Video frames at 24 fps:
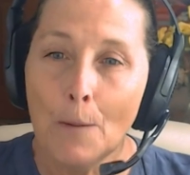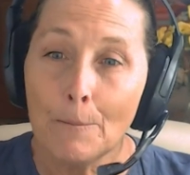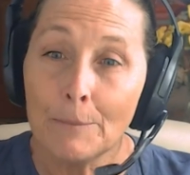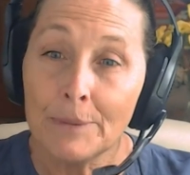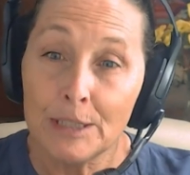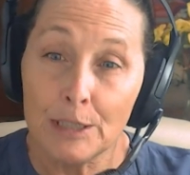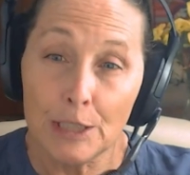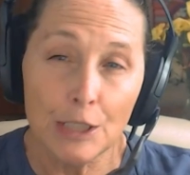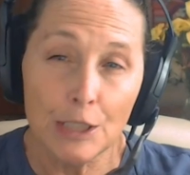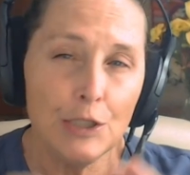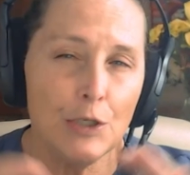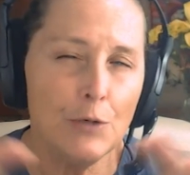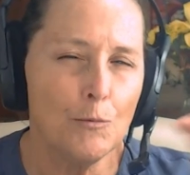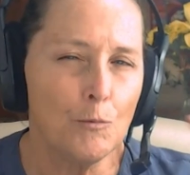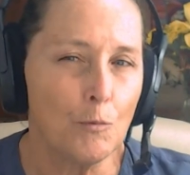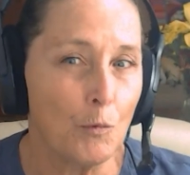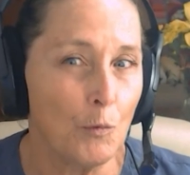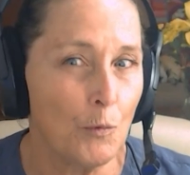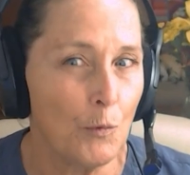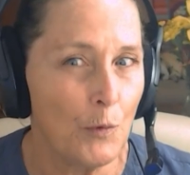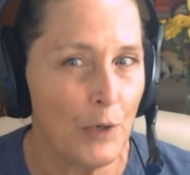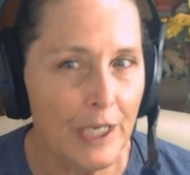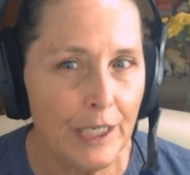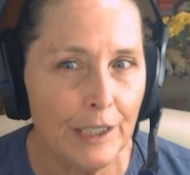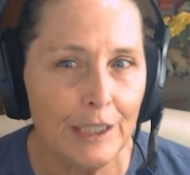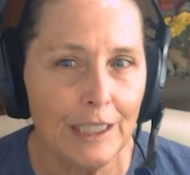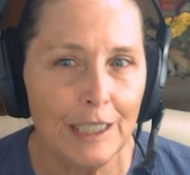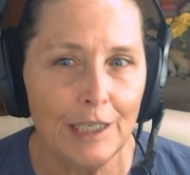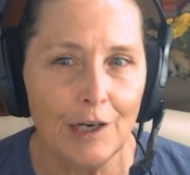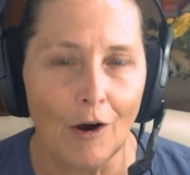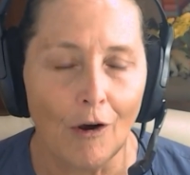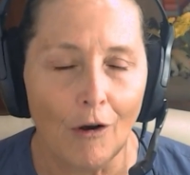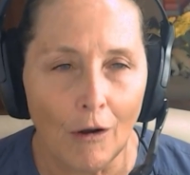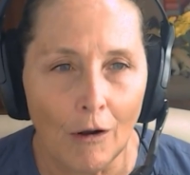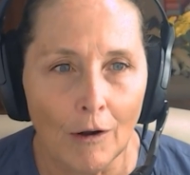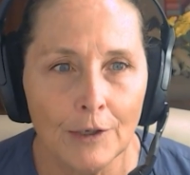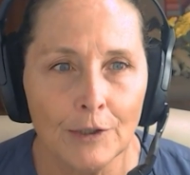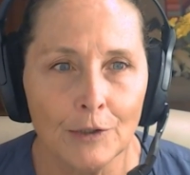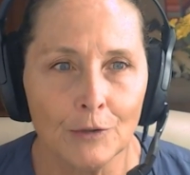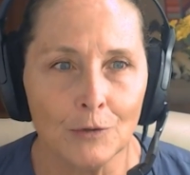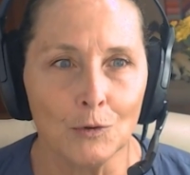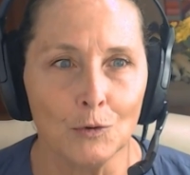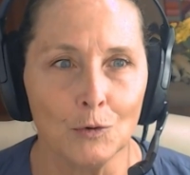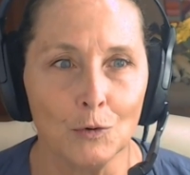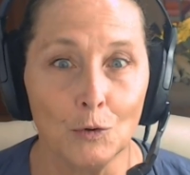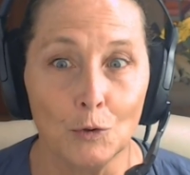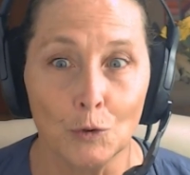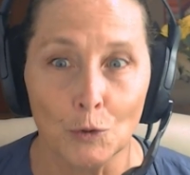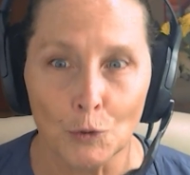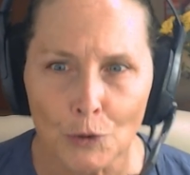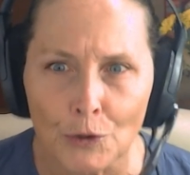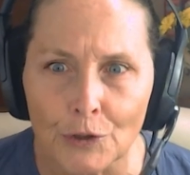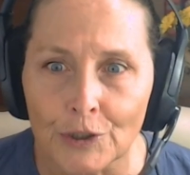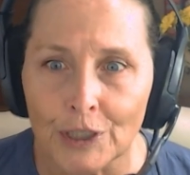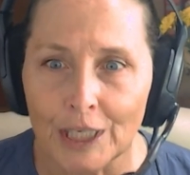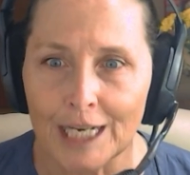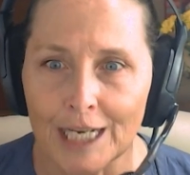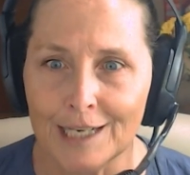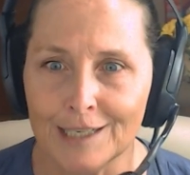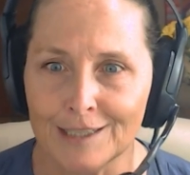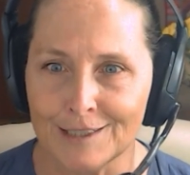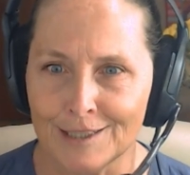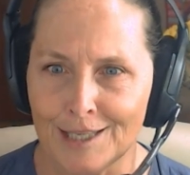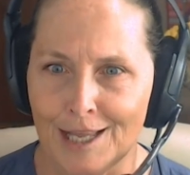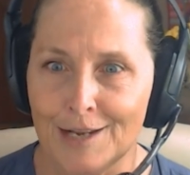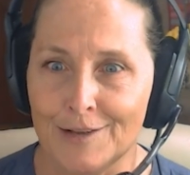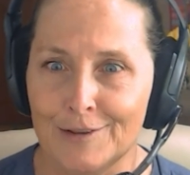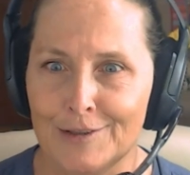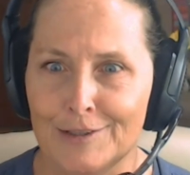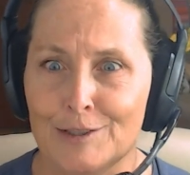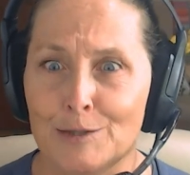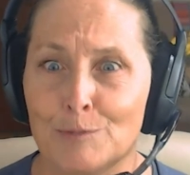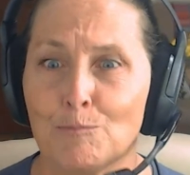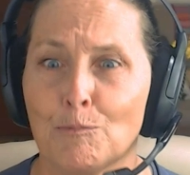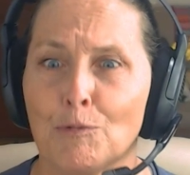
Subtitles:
but doesn't really honor learning as like this